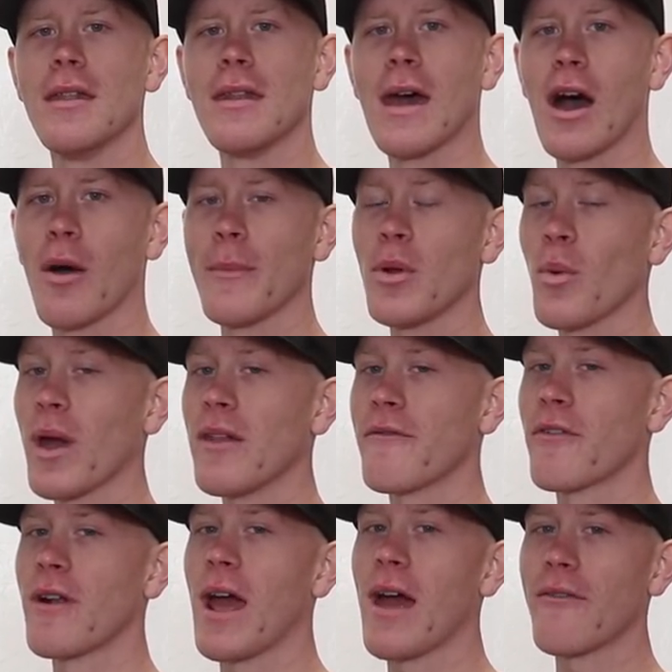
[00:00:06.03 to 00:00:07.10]
Now I've been waiting
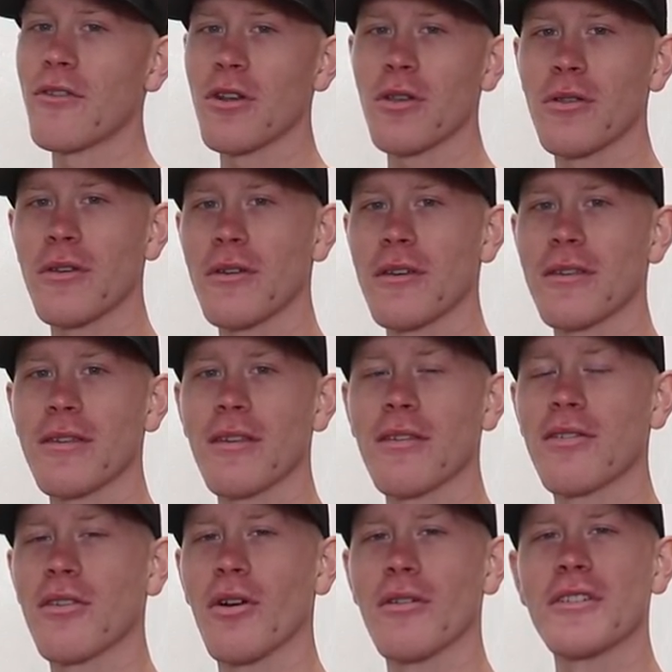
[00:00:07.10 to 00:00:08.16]
forever to do this,
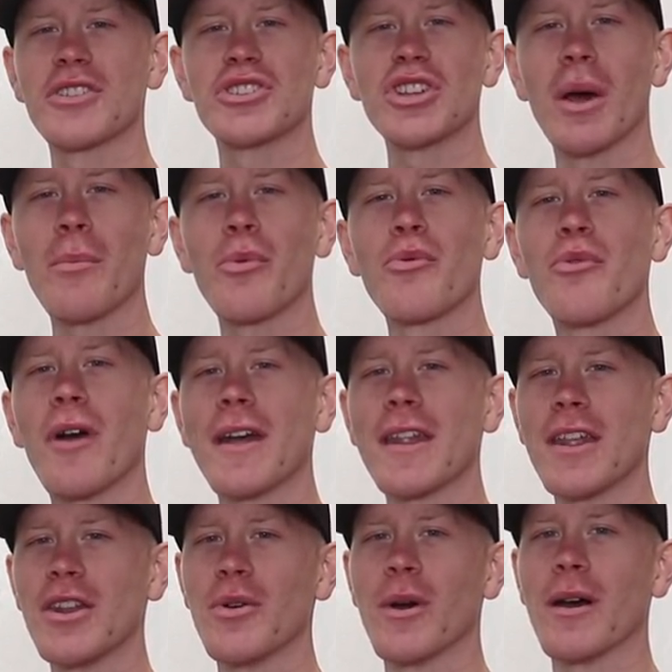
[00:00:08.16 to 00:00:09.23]
so let's jump right
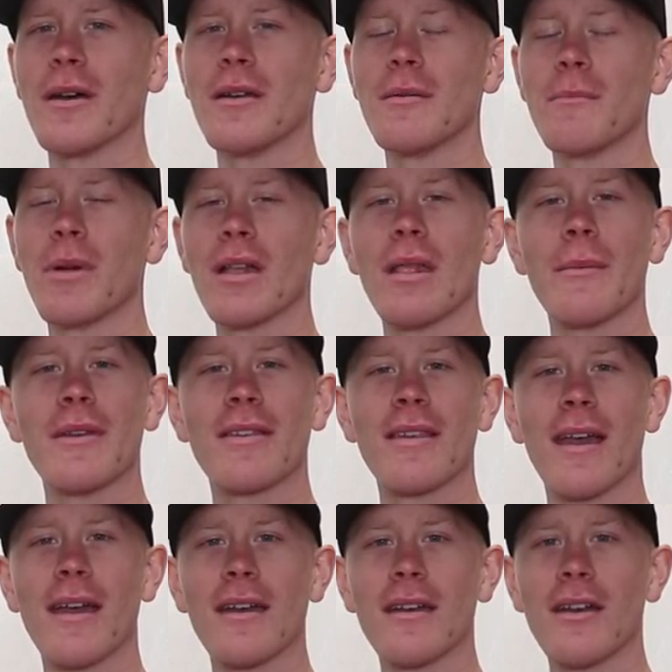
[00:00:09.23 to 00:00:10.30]
into it. But let me
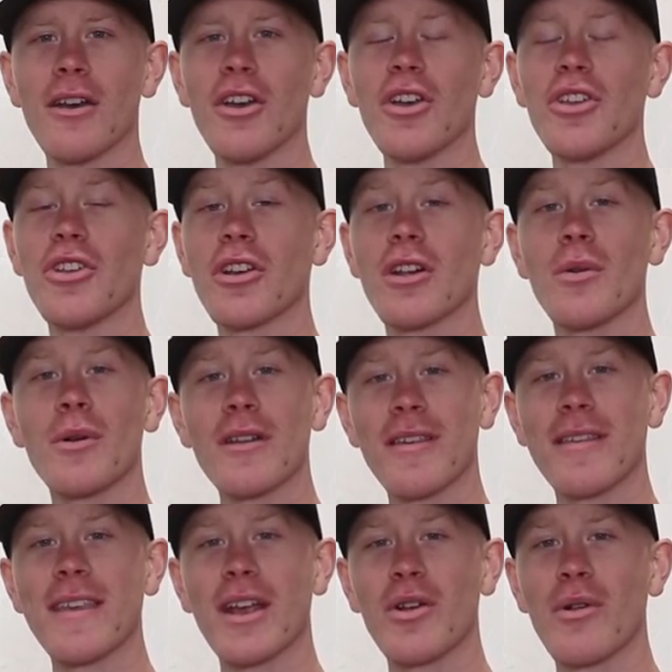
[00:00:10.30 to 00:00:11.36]
say, you're gonna wanna
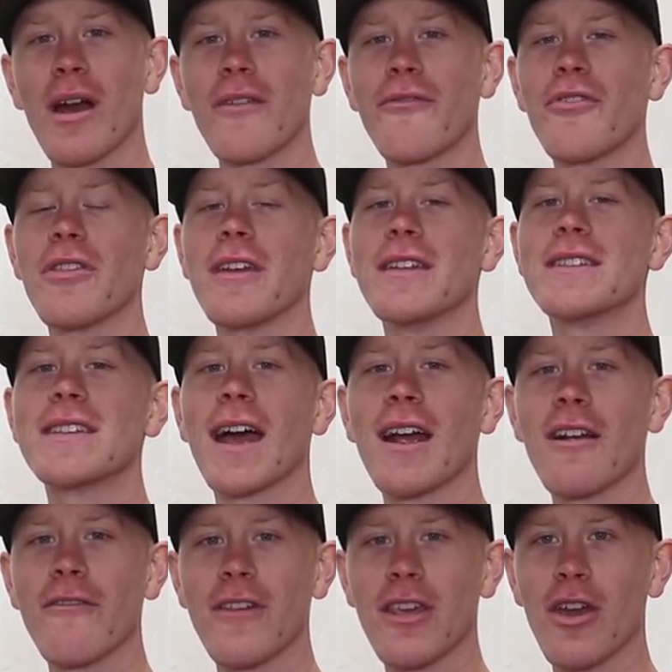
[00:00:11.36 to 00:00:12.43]
stick around for the
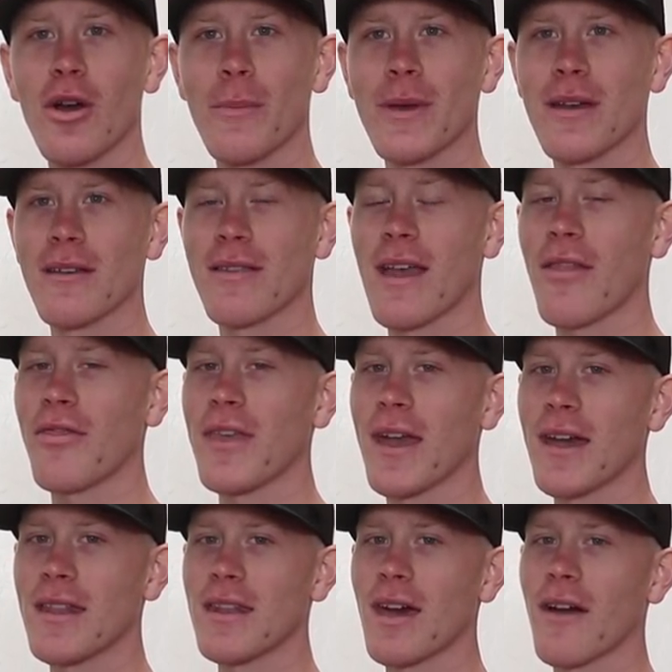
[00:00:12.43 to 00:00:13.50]
entire video because at the
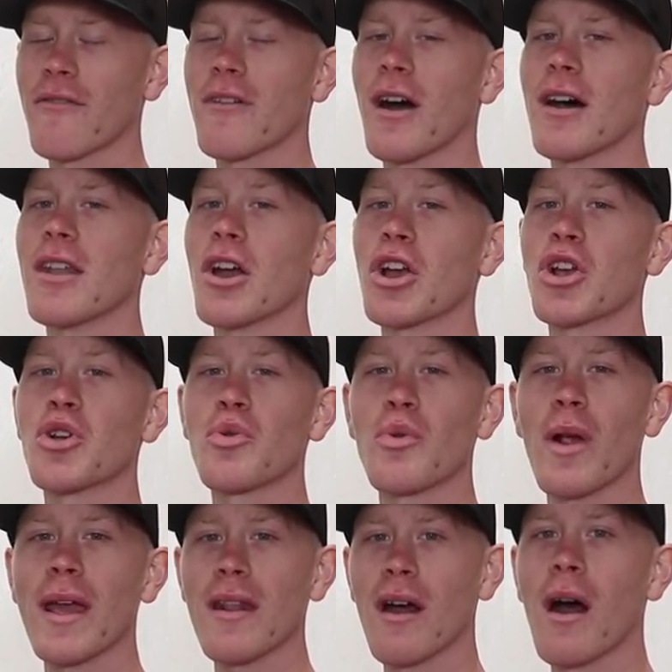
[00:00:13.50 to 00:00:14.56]
end, I've got a
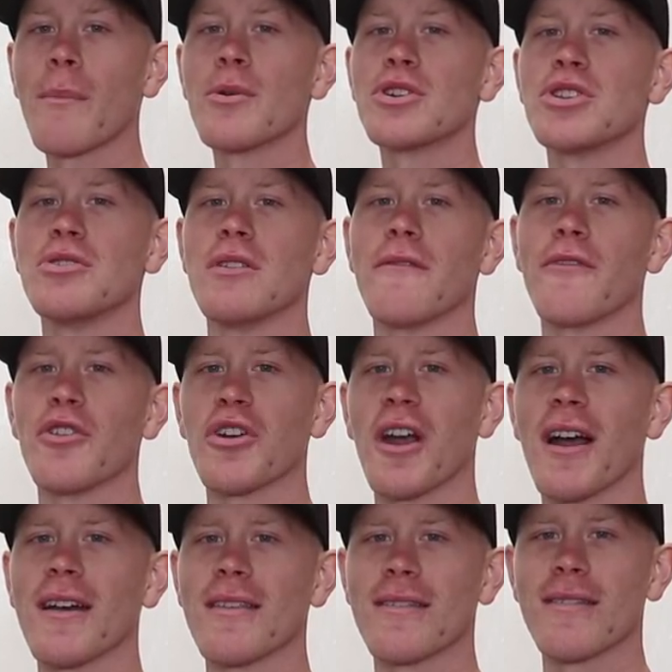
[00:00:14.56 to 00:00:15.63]
great opportunity for you
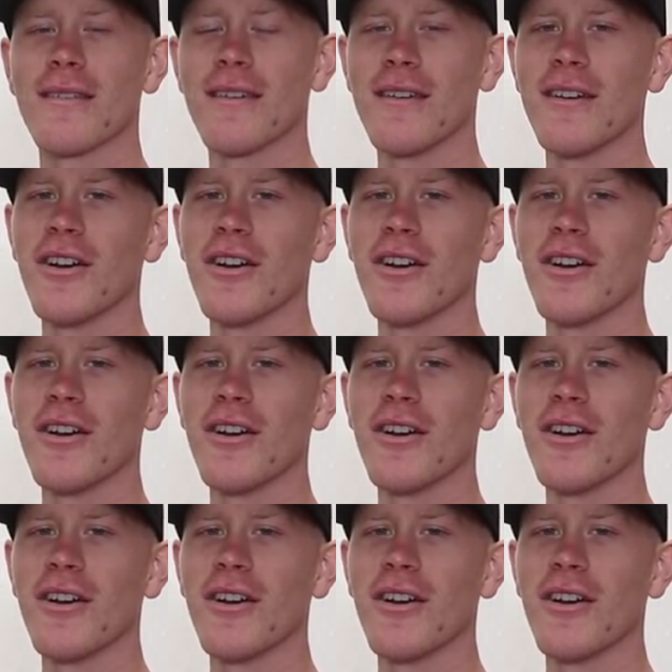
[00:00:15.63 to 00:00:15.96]
guys.